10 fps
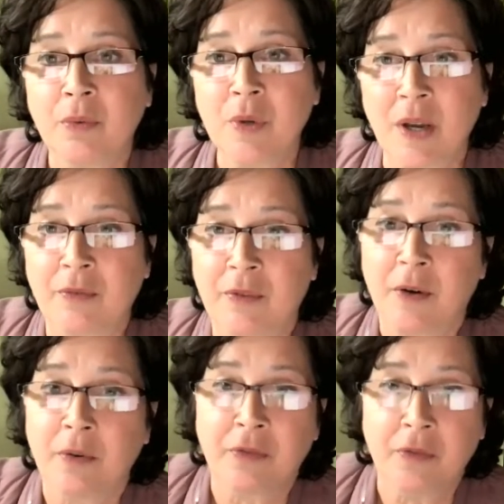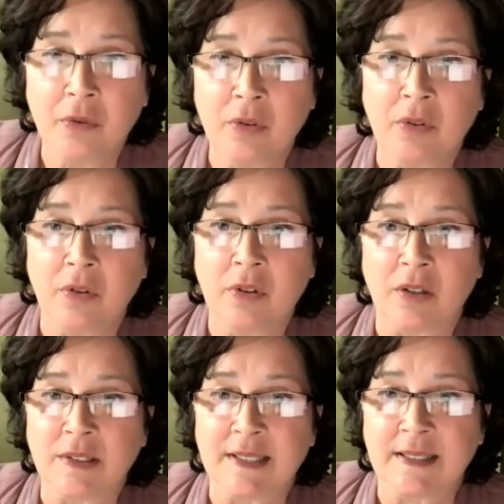We have very few local
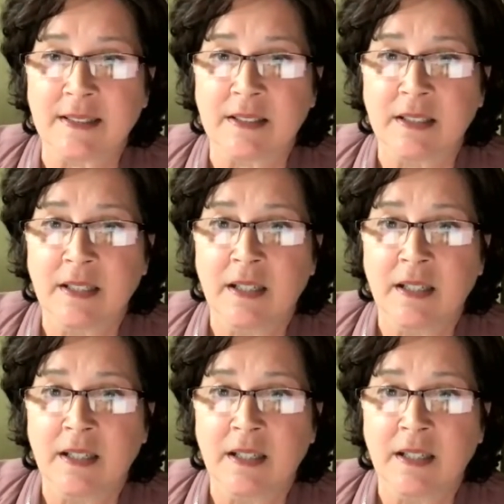content.